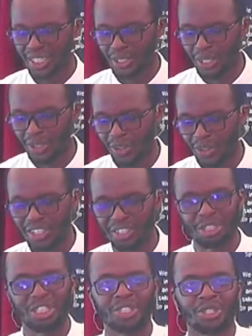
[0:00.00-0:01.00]
your God
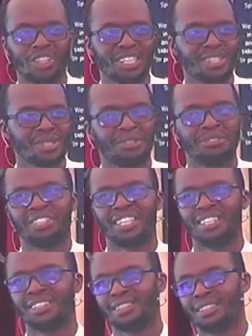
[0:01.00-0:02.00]
rejoice
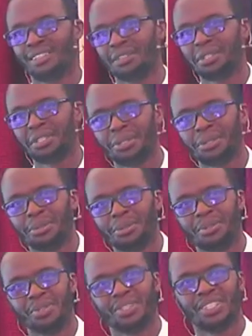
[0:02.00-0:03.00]
over you.
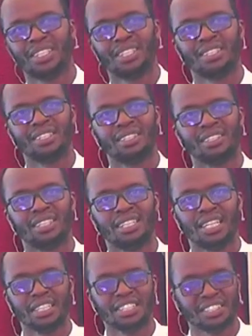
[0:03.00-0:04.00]

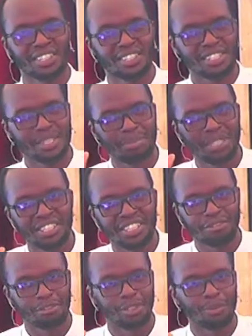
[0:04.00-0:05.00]
Just picture
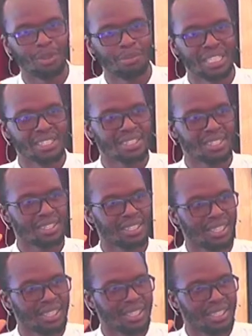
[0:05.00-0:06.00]
for a moment
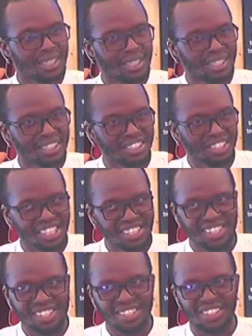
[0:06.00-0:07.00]

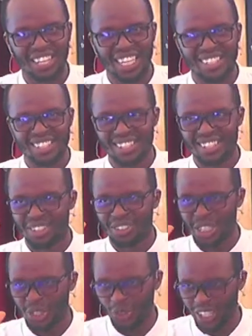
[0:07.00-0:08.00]
Jesus Christ
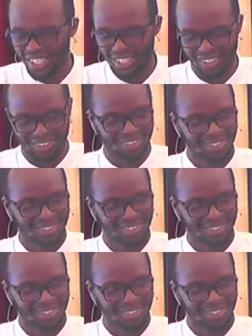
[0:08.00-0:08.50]
rejoicing